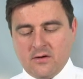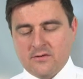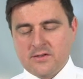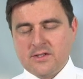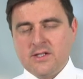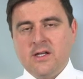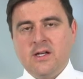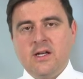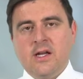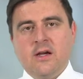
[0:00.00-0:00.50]

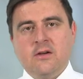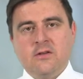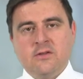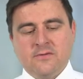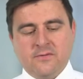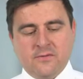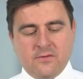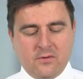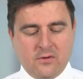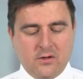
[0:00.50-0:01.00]
obviously allows
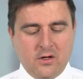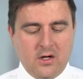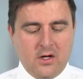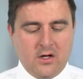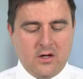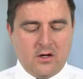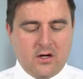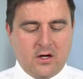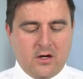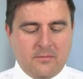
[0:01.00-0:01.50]
for
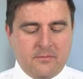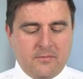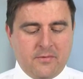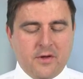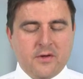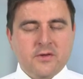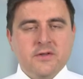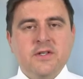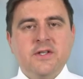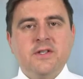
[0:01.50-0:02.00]

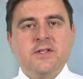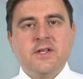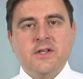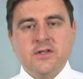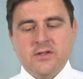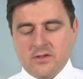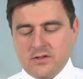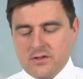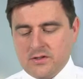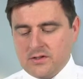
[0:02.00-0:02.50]
those
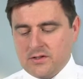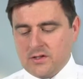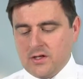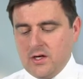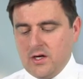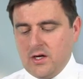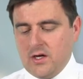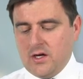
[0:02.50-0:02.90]
decisions